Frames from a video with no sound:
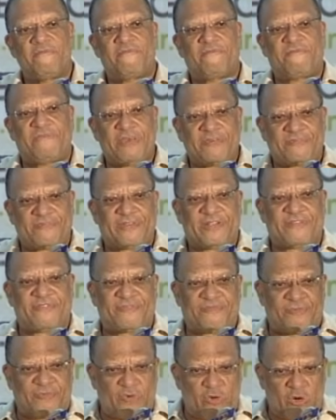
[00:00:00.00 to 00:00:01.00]

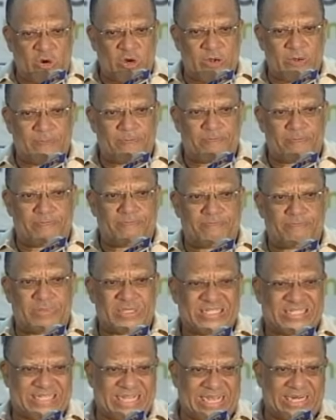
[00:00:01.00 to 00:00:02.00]

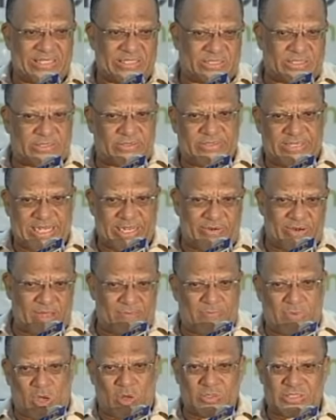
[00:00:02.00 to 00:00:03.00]
54%
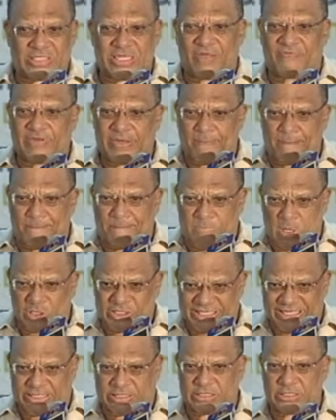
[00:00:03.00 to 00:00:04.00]
thereabouts of the
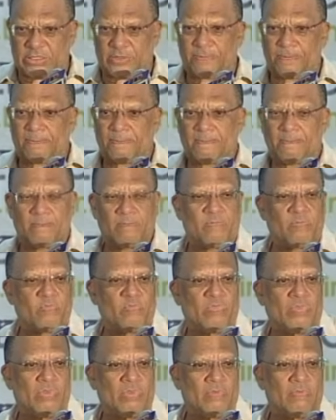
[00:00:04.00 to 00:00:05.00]
budget
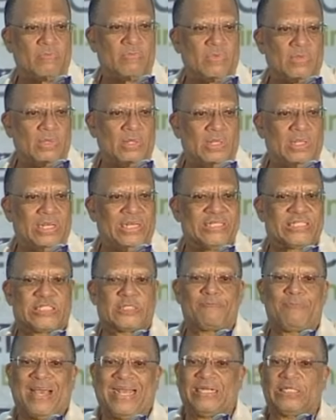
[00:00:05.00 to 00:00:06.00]
is
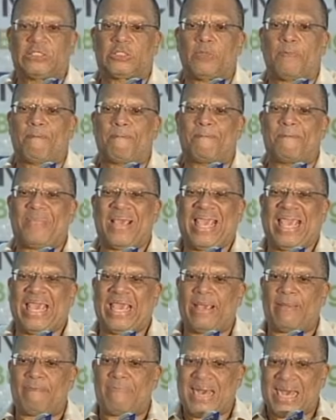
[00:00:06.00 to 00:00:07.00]
spent to
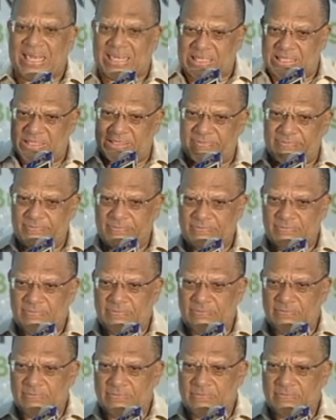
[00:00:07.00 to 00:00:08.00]
pay back
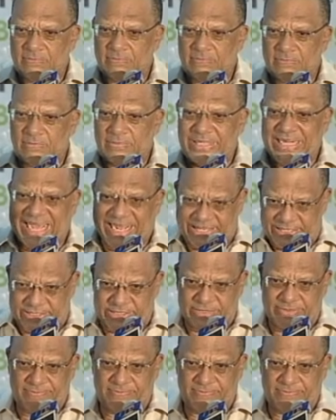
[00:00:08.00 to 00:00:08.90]
debt.